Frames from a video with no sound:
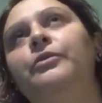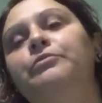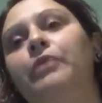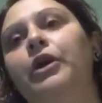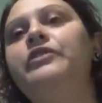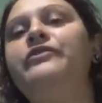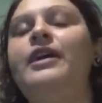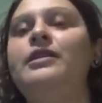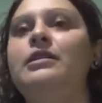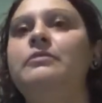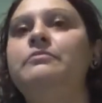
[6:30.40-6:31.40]

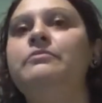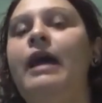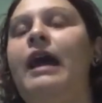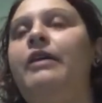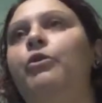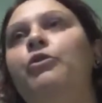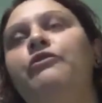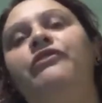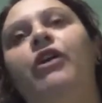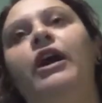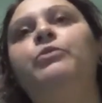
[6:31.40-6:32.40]
motivate them and or
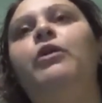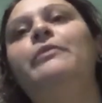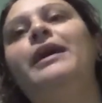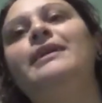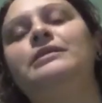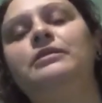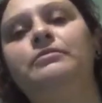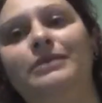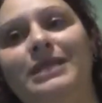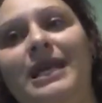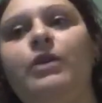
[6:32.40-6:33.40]
find what makes them
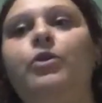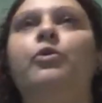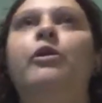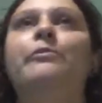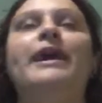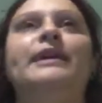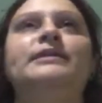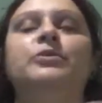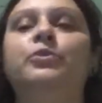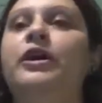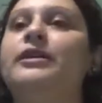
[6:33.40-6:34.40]
tick or what makes
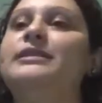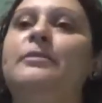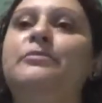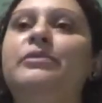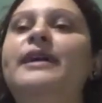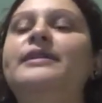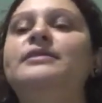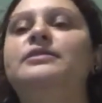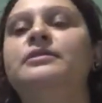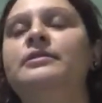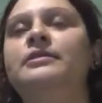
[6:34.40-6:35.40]
them work. Some
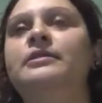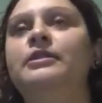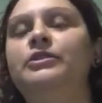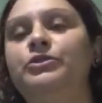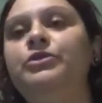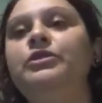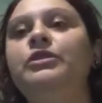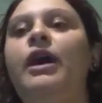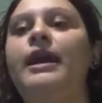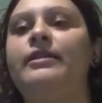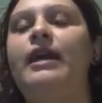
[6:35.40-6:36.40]
players do
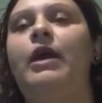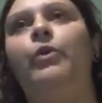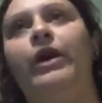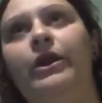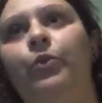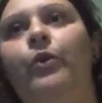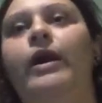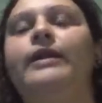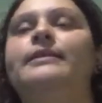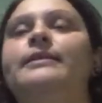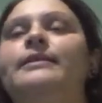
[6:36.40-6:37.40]
like that
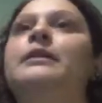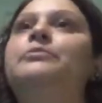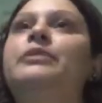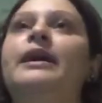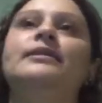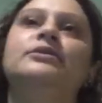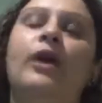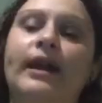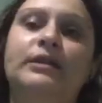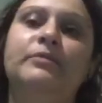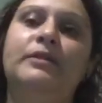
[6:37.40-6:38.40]
one-on-one. Some players
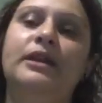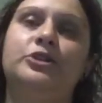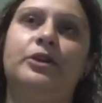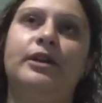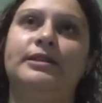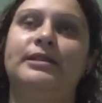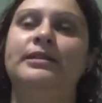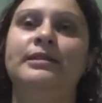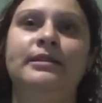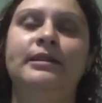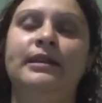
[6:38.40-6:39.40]
like to be addressed
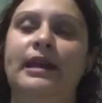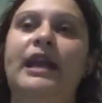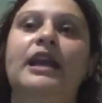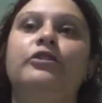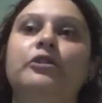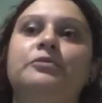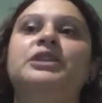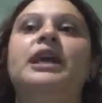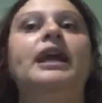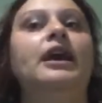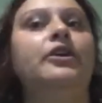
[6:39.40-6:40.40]
in a group
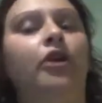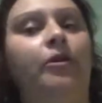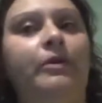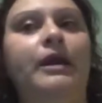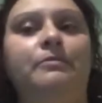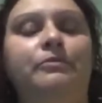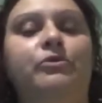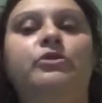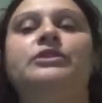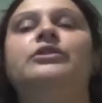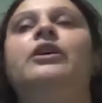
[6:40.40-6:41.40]
setting and not be pulled
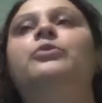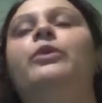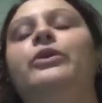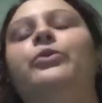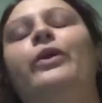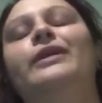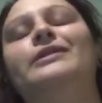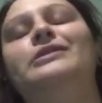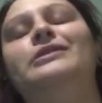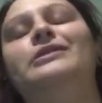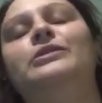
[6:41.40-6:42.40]
aside one-on-one.
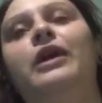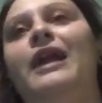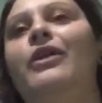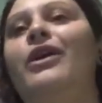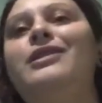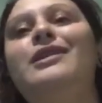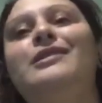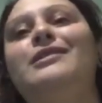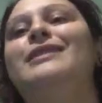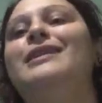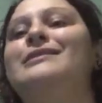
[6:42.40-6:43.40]
So, and I think
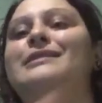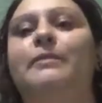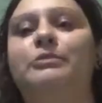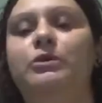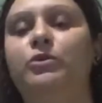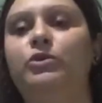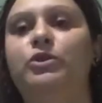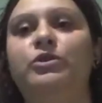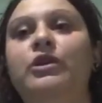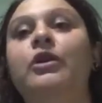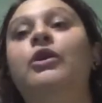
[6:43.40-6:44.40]
that that's adaptable
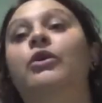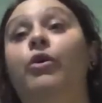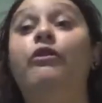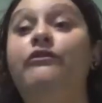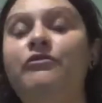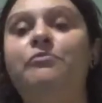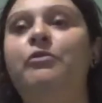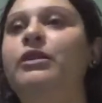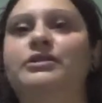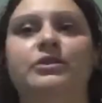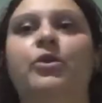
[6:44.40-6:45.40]
to all
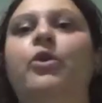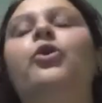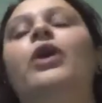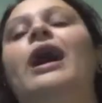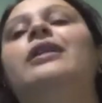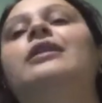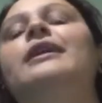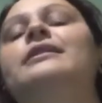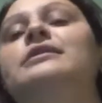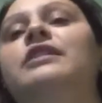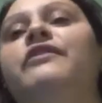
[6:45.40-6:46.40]
footballers or all
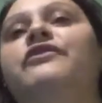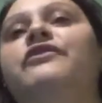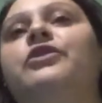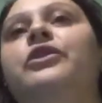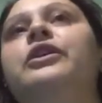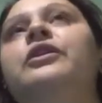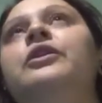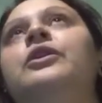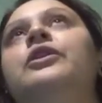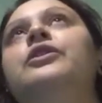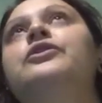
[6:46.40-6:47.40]
athletes. You've got to
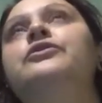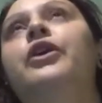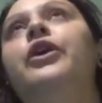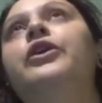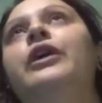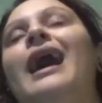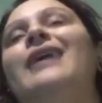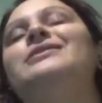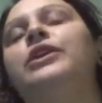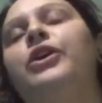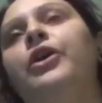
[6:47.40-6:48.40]
know, as a
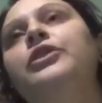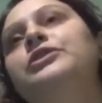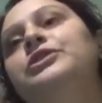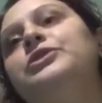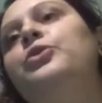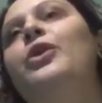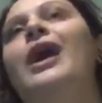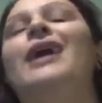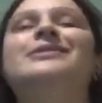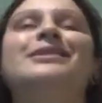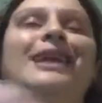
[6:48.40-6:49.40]
coach or
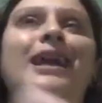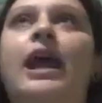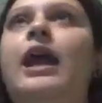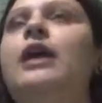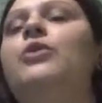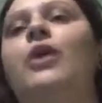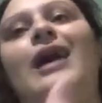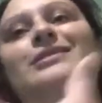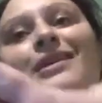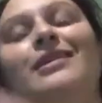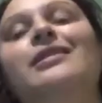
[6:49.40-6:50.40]
as a TD or
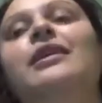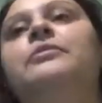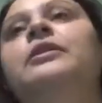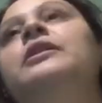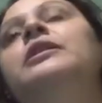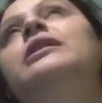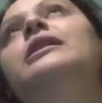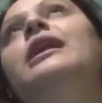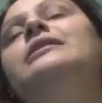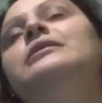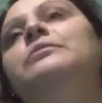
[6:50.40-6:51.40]
as a club, you
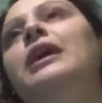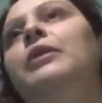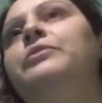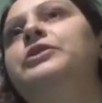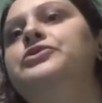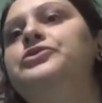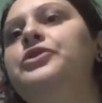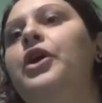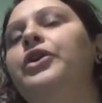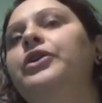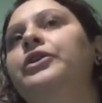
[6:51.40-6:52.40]
need to be able to
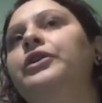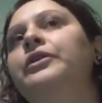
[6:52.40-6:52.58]
know